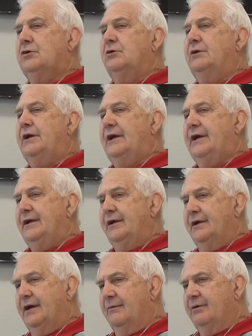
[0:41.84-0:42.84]
Okay.
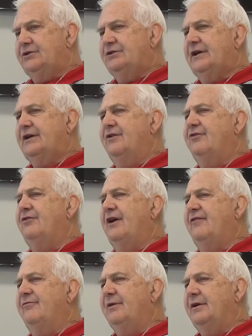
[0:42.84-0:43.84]
How much is that going to
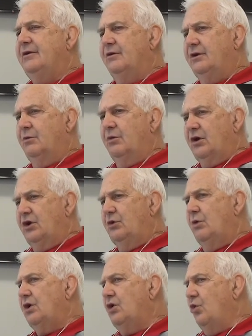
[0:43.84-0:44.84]
save me? You want to
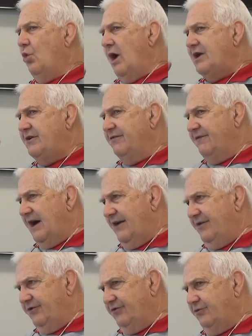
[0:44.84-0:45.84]

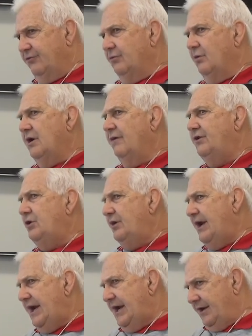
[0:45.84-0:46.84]
quantify this whenever you
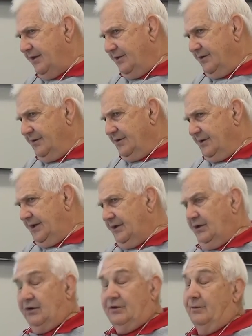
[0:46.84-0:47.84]
can.
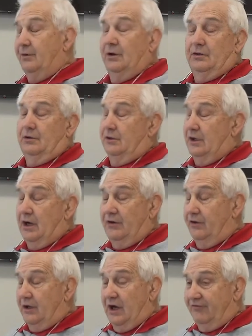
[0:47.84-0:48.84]
Look,
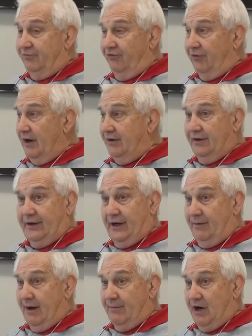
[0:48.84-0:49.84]
the customers around here care
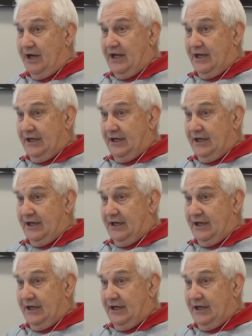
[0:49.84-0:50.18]
about money?